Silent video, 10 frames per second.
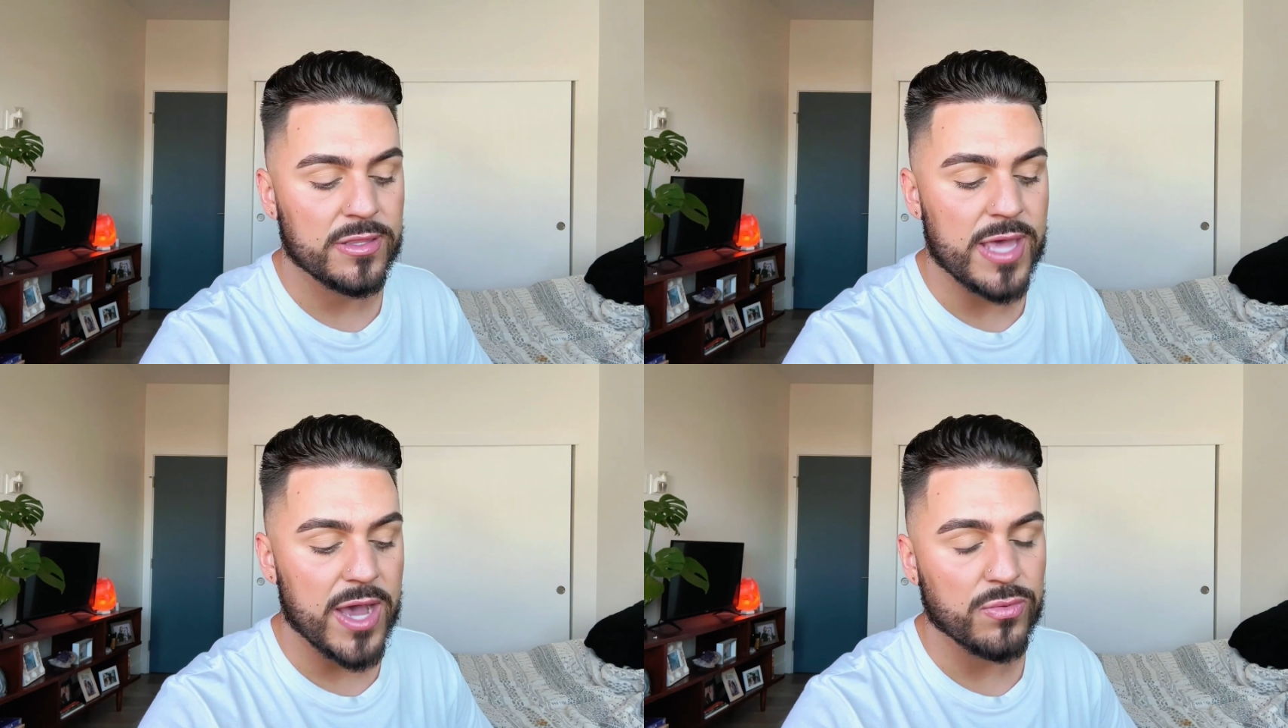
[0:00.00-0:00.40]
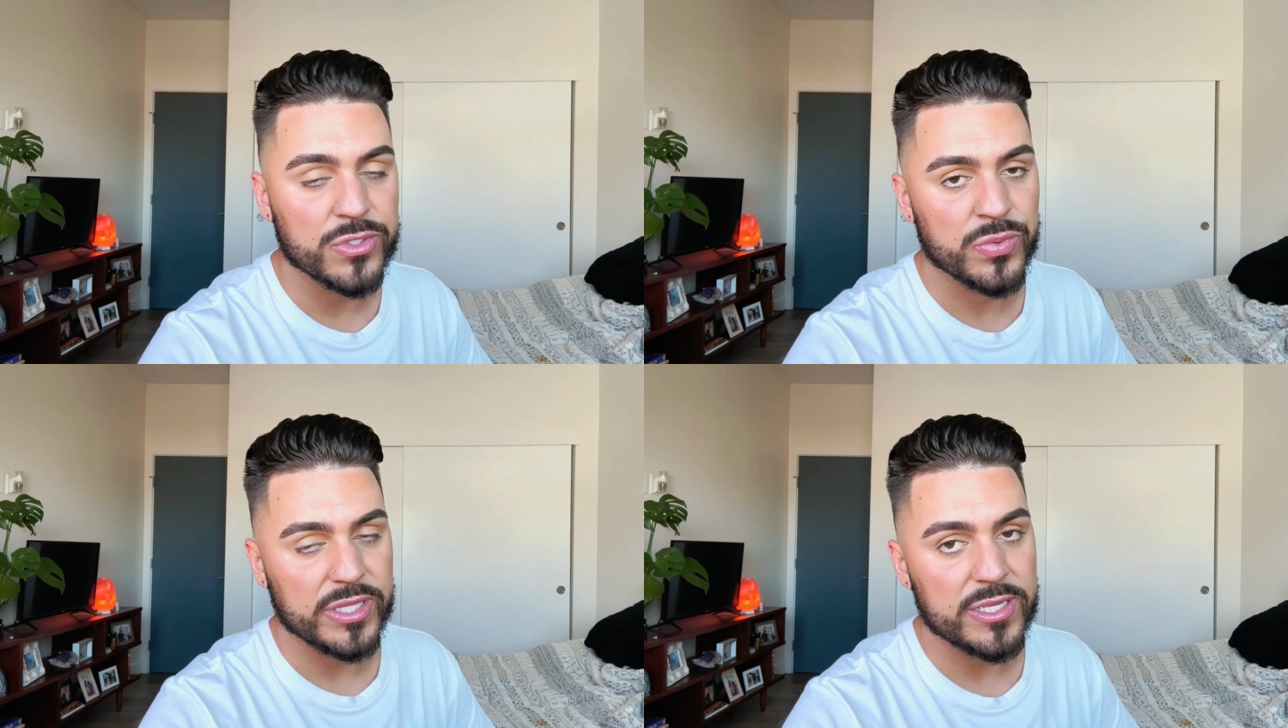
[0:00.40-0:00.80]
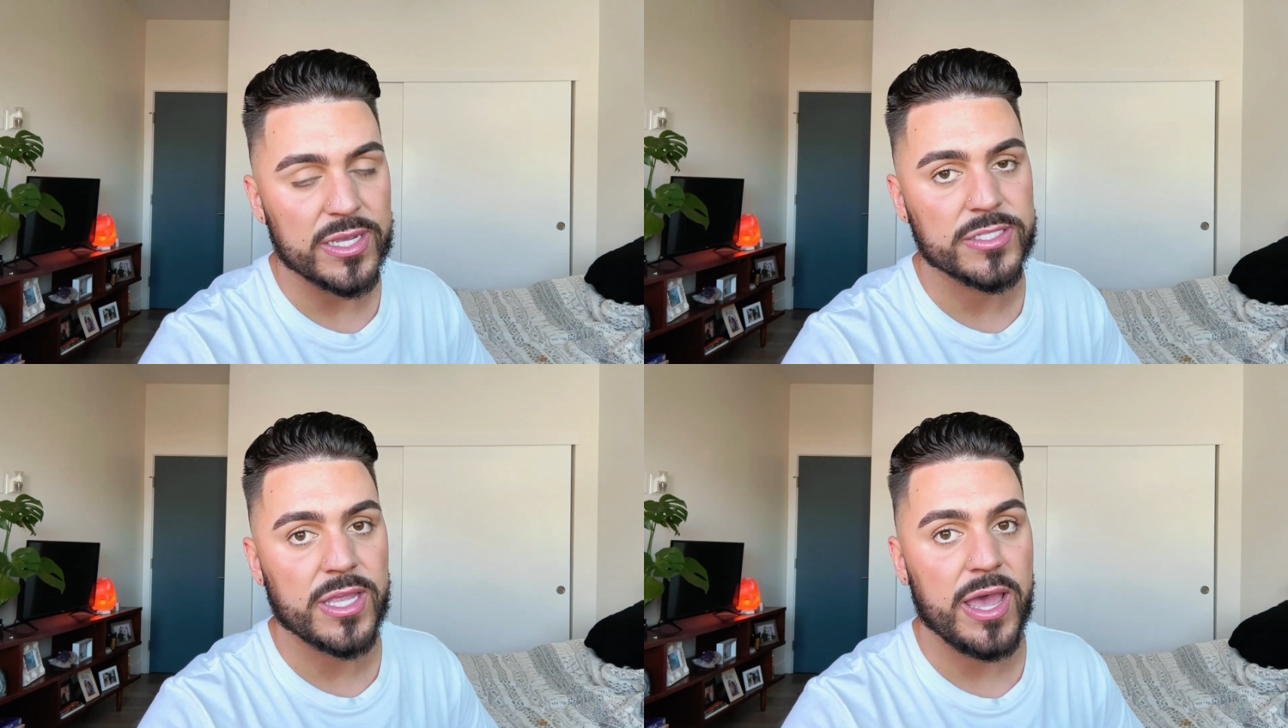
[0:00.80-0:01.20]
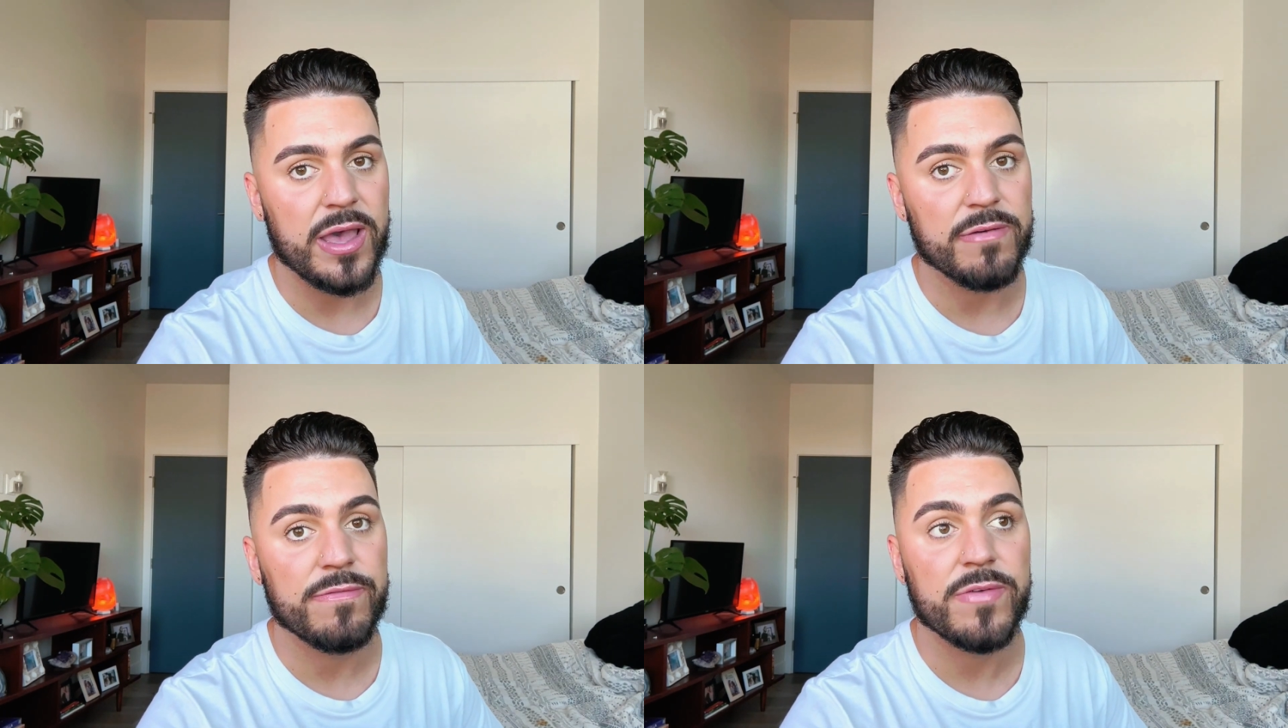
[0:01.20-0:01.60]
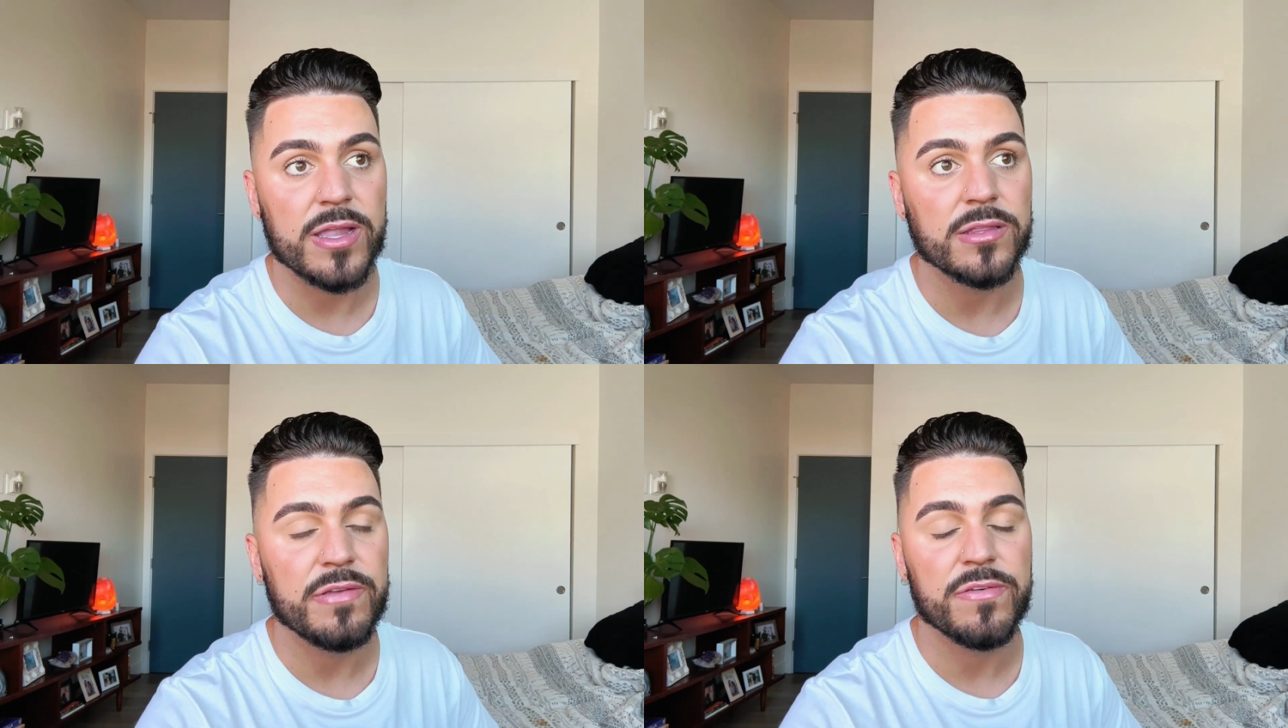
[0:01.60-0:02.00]
That was really nice to have
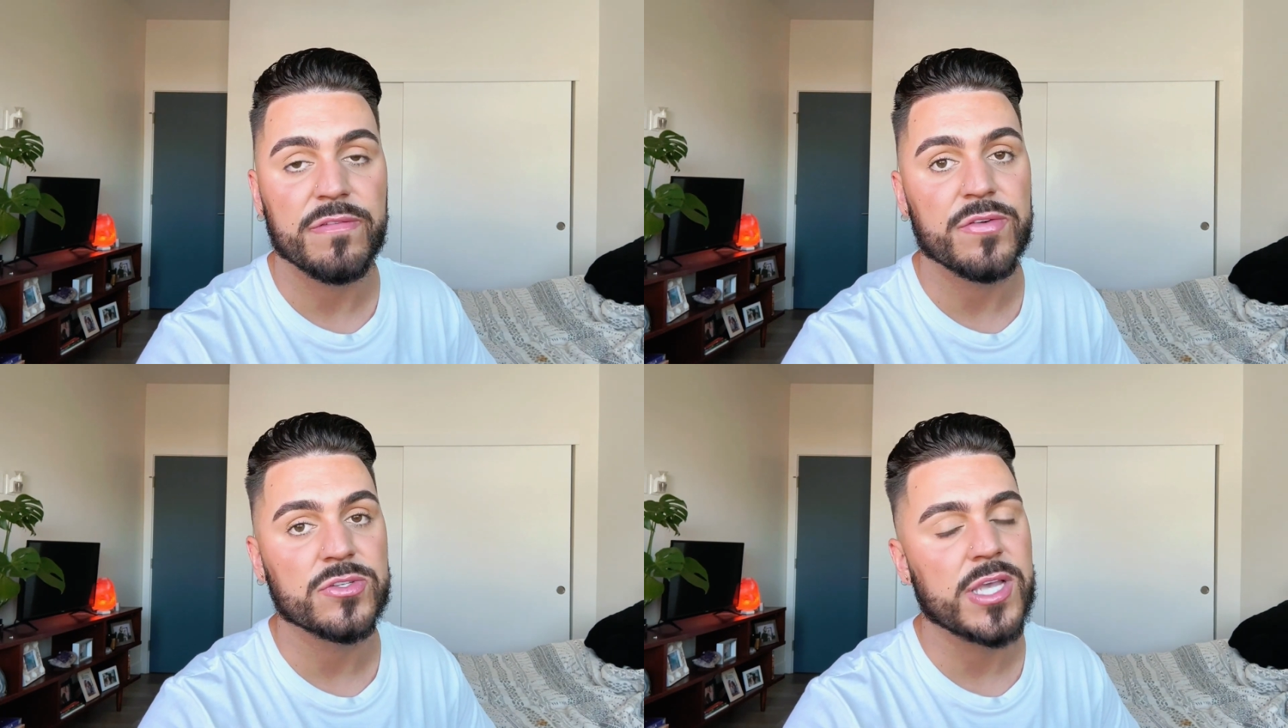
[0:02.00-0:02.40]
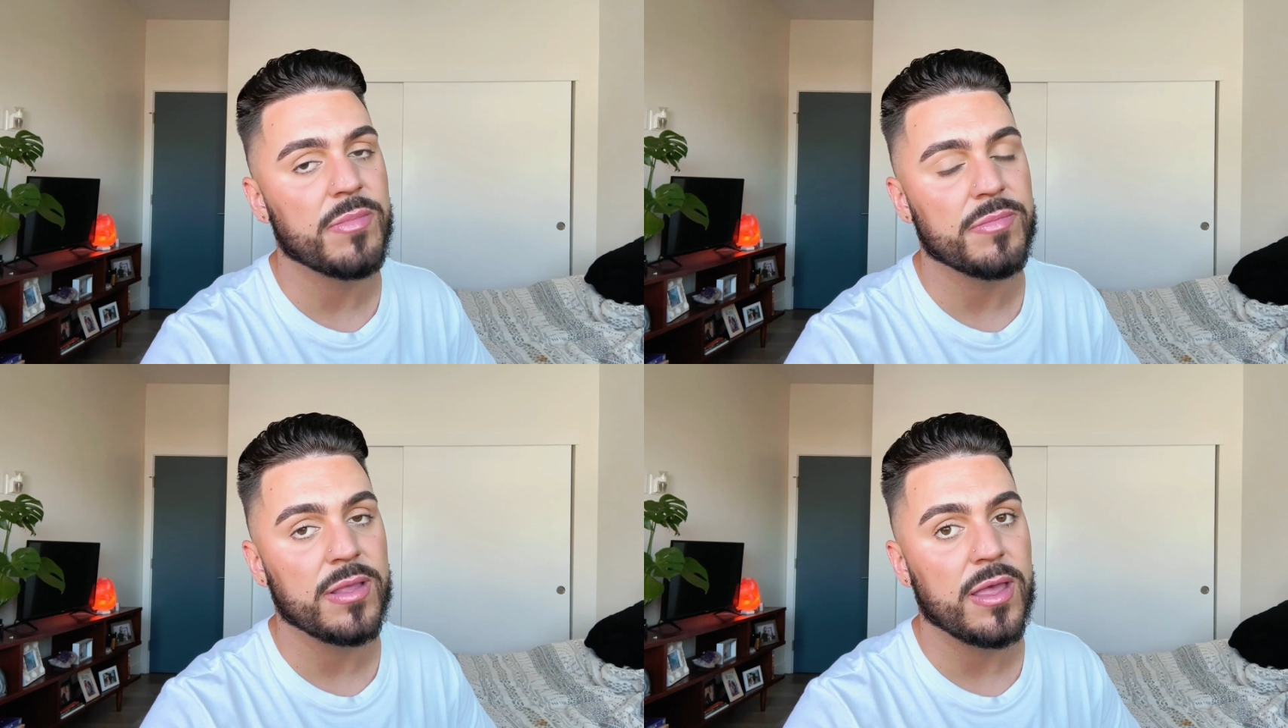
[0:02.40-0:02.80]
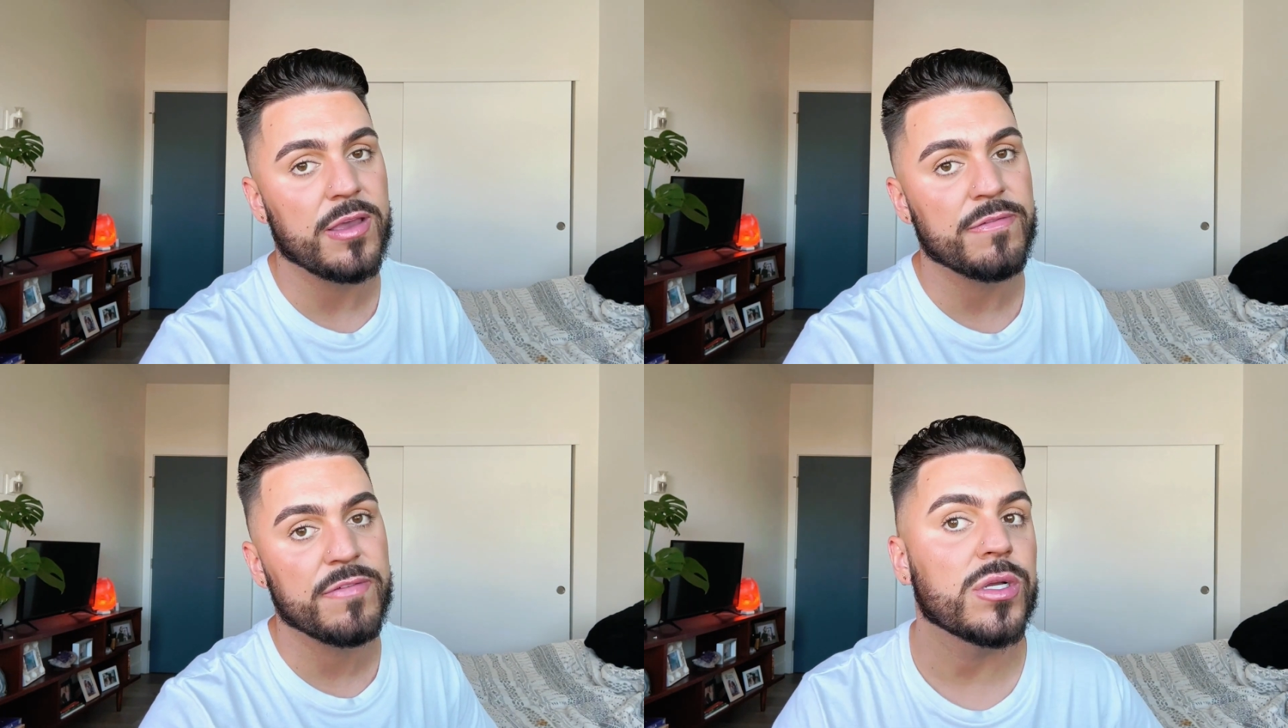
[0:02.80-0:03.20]
finally for the first time in my life.